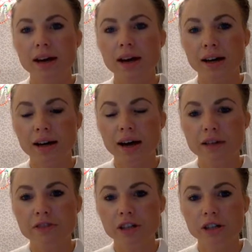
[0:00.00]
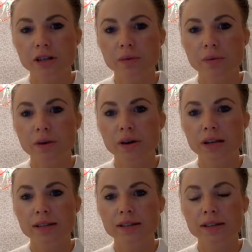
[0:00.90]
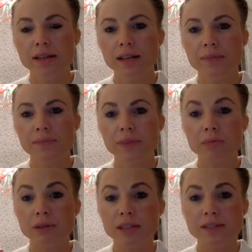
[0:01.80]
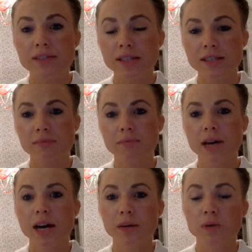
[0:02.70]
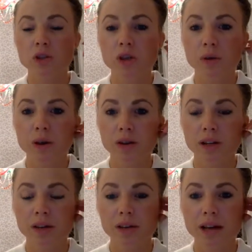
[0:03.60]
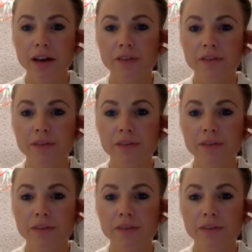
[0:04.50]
uncover what is the belief system behind what's going on in your life.